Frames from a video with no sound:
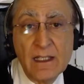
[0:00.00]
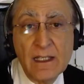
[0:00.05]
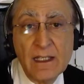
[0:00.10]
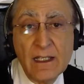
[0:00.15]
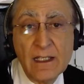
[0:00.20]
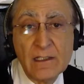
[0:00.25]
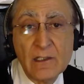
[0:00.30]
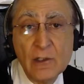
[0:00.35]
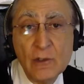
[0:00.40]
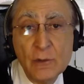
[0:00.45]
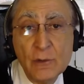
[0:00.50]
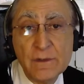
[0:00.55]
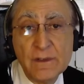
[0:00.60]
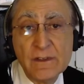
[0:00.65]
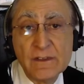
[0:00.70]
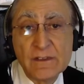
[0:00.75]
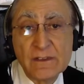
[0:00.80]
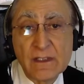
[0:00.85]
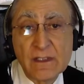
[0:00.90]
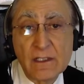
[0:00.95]
it
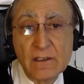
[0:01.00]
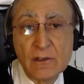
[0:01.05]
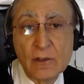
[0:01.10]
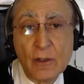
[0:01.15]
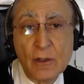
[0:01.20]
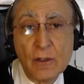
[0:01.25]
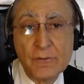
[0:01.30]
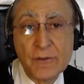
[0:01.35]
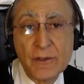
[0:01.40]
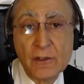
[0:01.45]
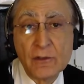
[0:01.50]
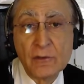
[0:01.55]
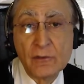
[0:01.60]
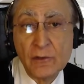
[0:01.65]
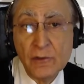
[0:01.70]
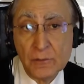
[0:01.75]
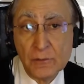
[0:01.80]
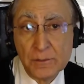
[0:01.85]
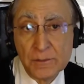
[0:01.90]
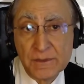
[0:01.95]
loses sight of the
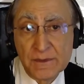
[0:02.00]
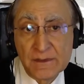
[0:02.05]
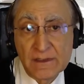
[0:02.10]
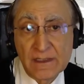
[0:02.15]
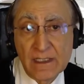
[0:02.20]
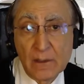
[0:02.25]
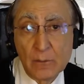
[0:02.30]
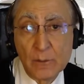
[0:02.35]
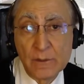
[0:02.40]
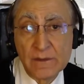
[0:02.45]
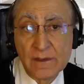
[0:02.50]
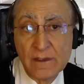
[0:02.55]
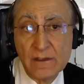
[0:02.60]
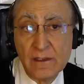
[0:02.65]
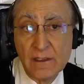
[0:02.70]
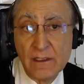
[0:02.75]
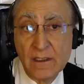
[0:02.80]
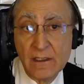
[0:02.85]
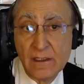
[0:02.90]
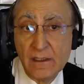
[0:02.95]
groups that was
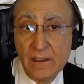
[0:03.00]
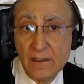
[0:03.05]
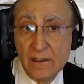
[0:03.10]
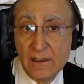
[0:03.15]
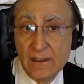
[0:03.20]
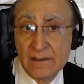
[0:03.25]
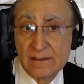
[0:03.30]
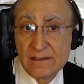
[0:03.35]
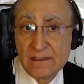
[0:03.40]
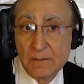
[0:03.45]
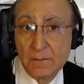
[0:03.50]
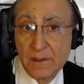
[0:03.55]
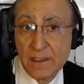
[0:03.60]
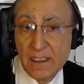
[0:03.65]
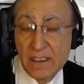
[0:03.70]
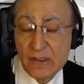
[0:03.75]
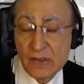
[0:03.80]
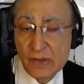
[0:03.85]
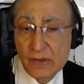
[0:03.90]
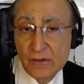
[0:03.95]
in the
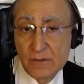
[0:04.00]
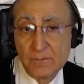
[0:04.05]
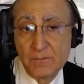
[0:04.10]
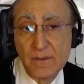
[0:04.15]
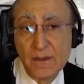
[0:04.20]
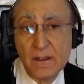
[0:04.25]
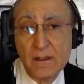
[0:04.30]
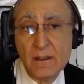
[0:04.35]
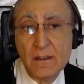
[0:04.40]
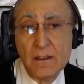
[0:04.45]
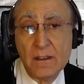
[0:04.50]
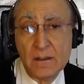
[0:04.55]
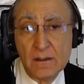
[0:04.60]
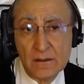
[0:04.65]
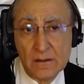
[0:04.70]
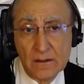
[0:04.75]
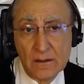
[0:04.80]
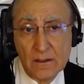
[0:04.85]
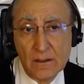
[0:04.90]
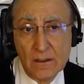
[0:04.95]
assimilation
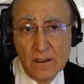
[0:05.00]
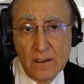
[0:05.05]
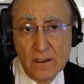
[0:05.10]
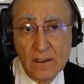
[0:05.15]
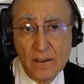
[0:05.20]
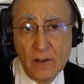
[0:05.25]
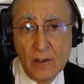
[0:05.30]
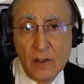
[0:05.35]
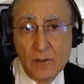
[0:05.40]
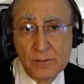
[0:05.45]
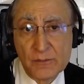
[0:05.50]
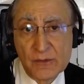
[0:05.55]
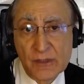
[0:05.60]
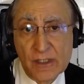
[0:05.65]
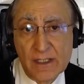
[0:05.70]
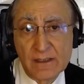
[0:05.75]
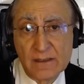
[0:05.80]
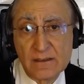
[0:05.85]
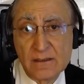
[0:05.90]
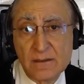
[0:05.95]
object.